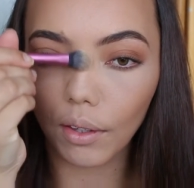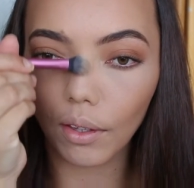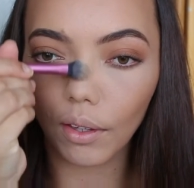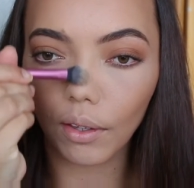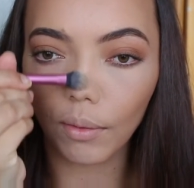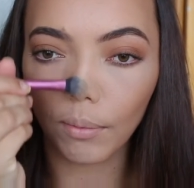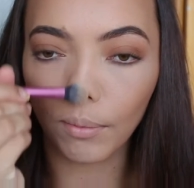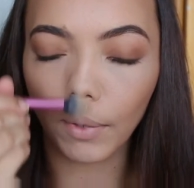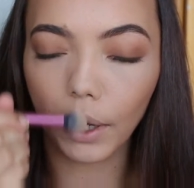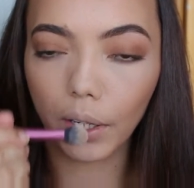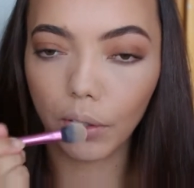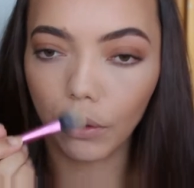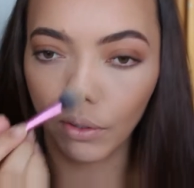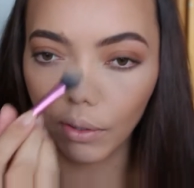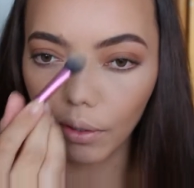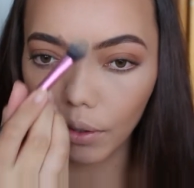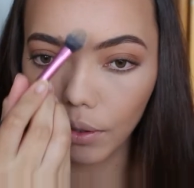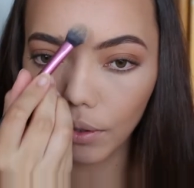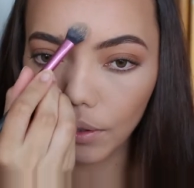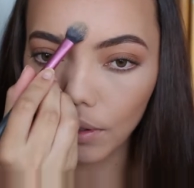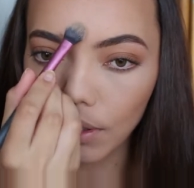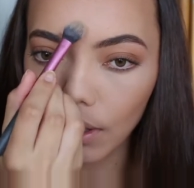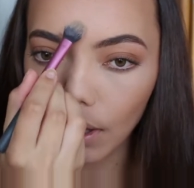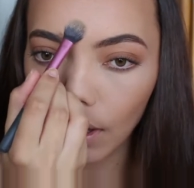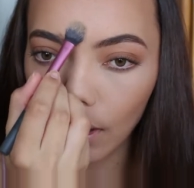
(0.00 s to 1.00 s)
on my
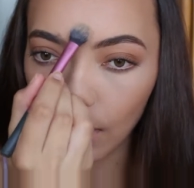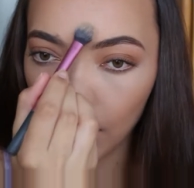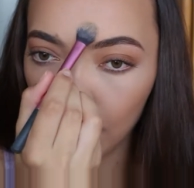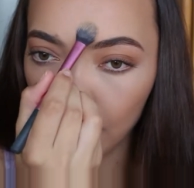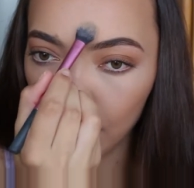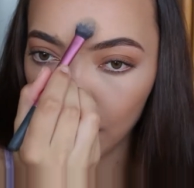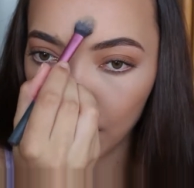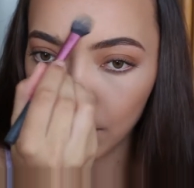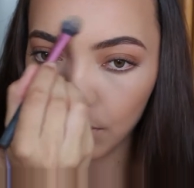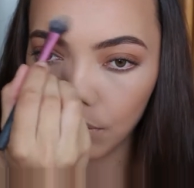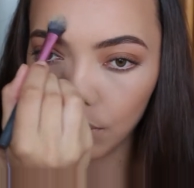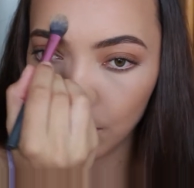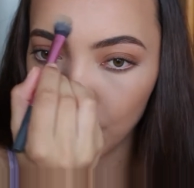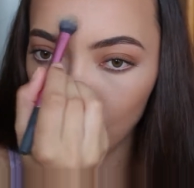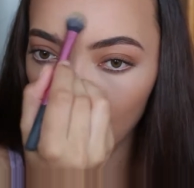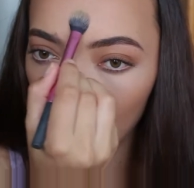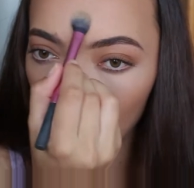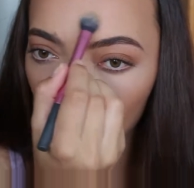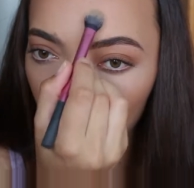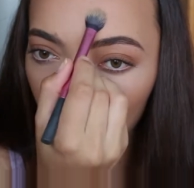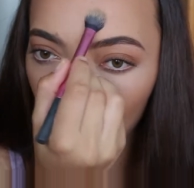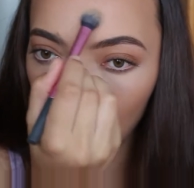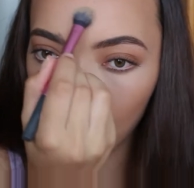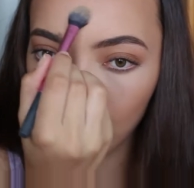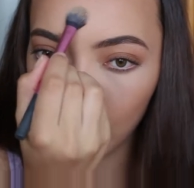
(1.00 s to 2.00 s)
nose, and
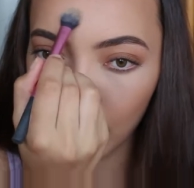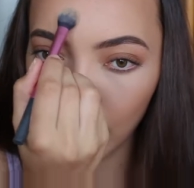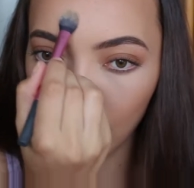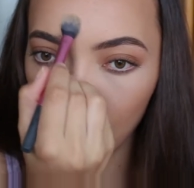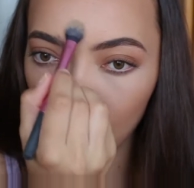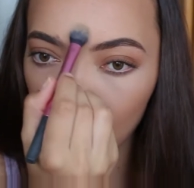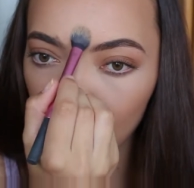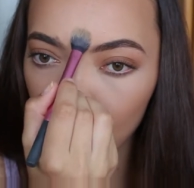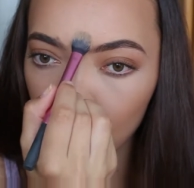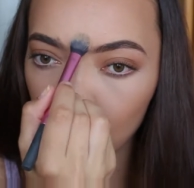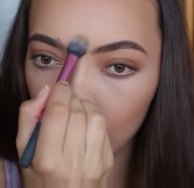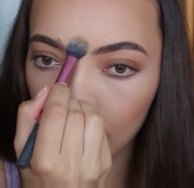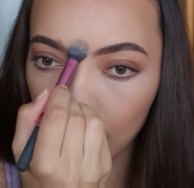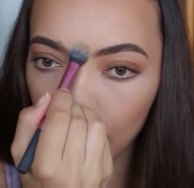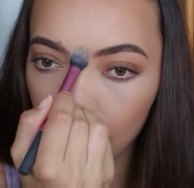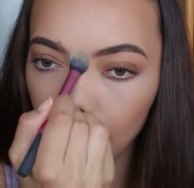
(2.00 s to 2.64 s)
between my brows.